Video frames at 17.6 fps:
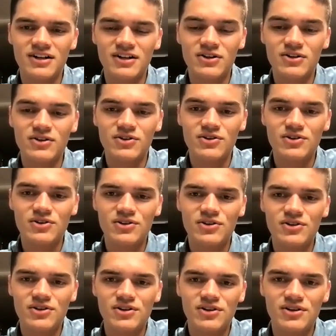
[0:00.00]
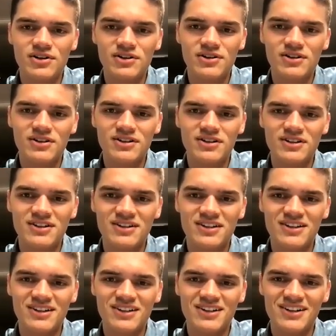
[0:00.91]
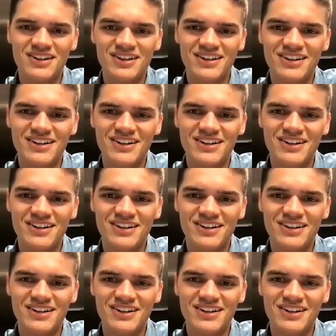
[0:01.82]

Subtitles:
The person shown says nothing.